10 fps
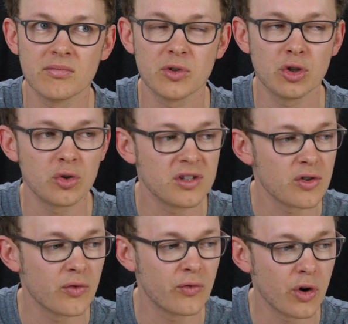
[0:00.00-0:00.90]

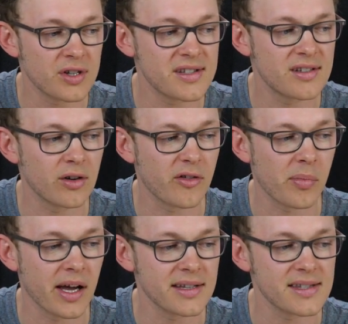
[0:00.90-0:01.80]
University of
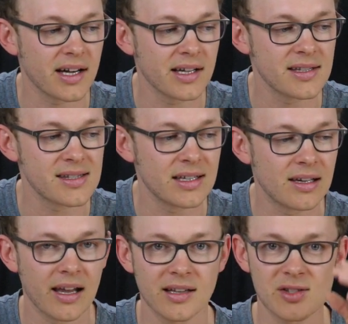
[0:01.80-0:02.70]
Applied Science in
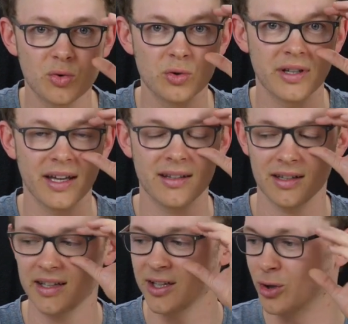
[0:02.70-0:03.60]
Landshut and
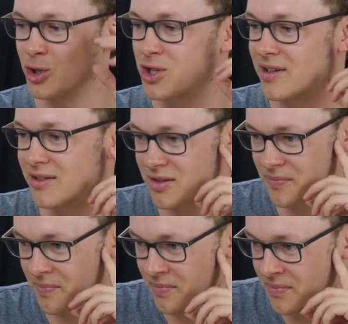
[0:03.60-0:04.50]
in Ingolstadt.
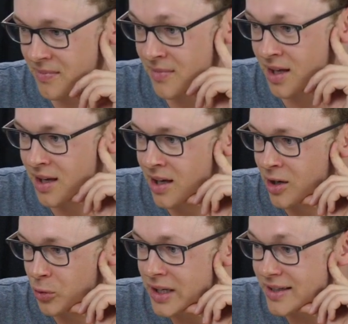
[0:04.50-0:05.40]

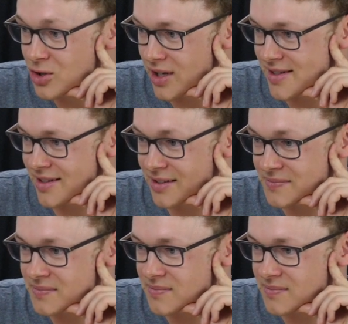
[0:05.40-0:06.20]
Really interesting.